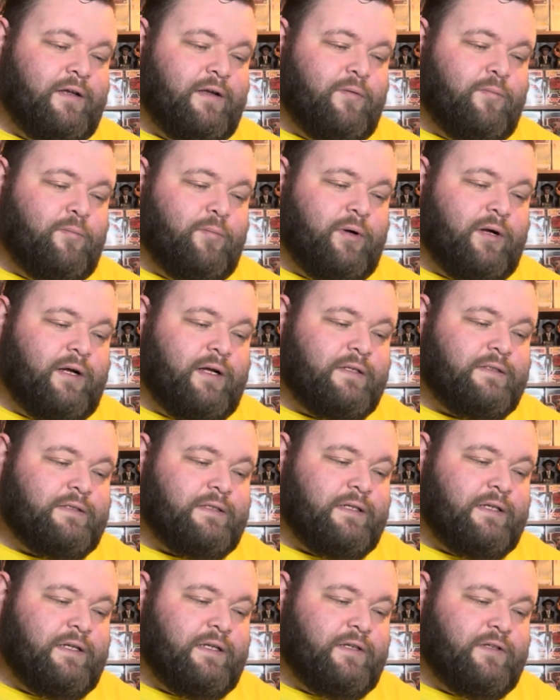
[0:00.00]
but
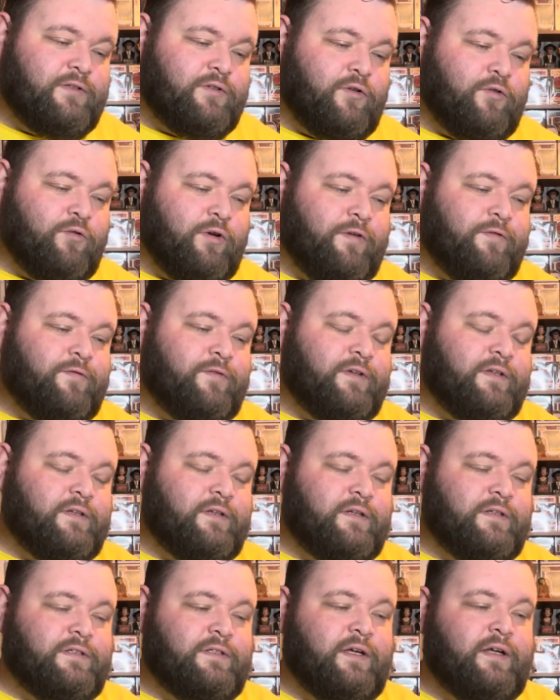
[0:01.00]
it is Griffin
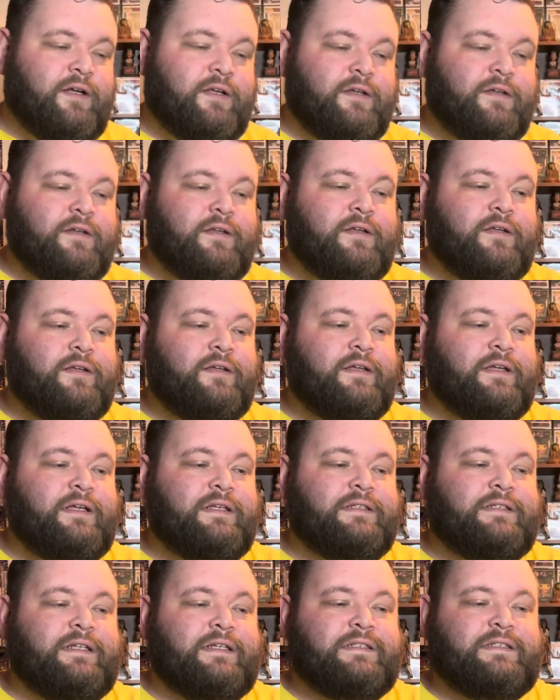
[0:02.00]
Dunn. He
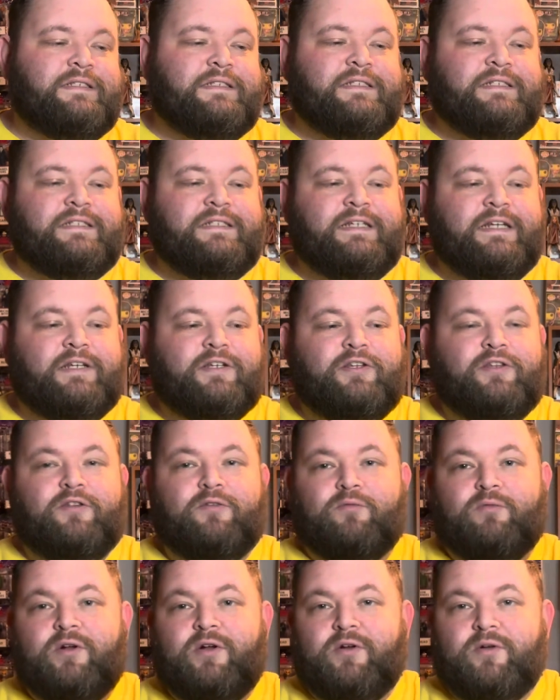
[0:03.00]
says, stick to the
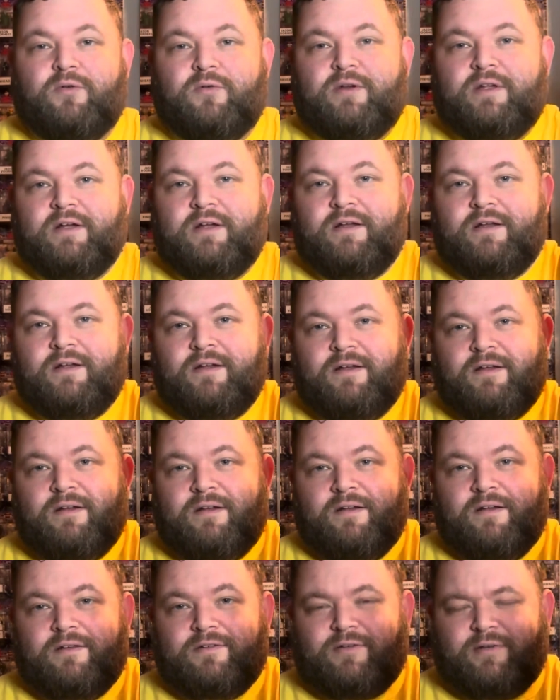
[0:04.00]
road.
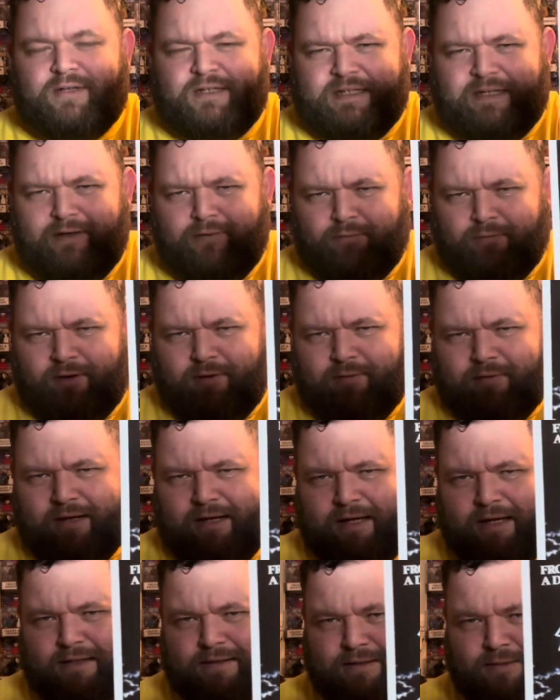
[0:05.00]
So he didn't write what I
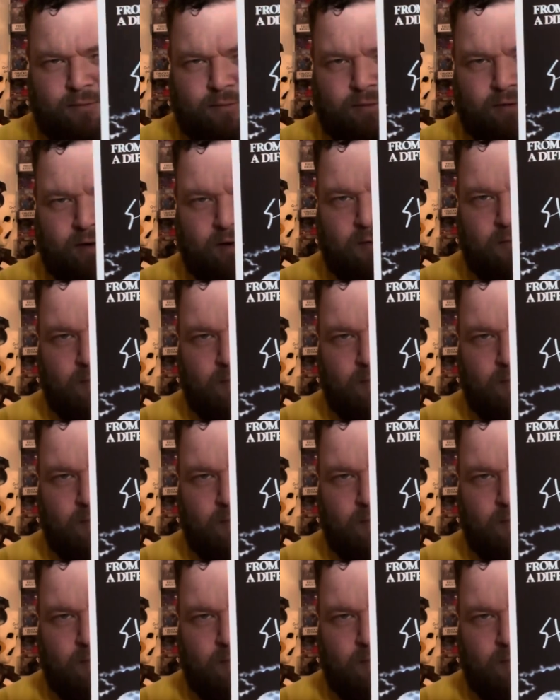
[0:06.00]
asked him to write,